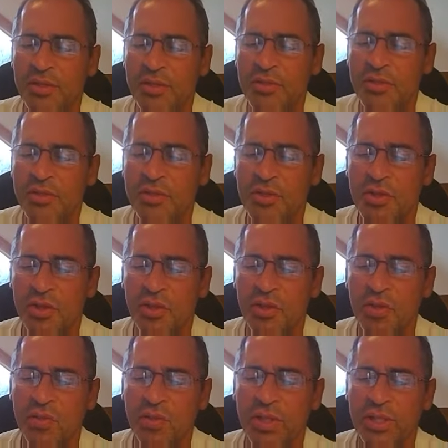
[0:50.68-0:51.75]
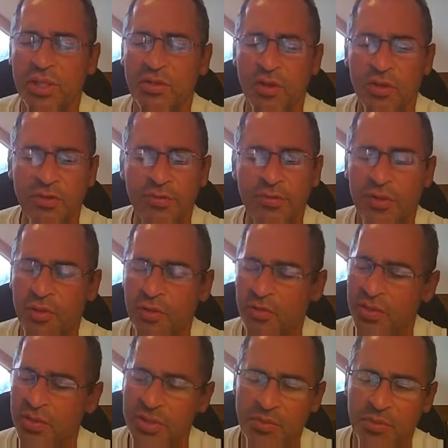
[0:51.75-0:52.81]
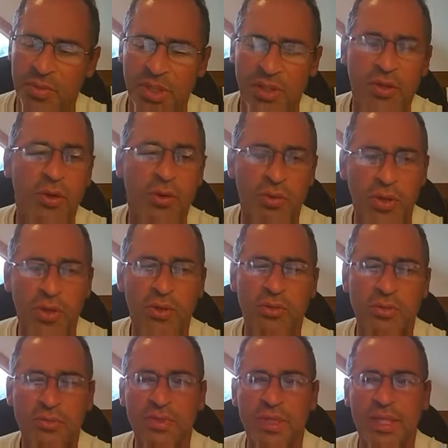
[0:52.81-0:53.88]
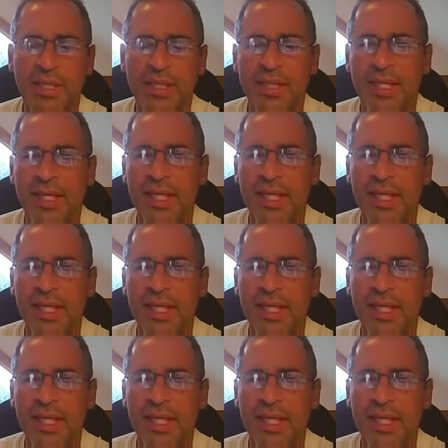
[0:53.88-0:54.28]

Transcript: So no float is a big no-no, right?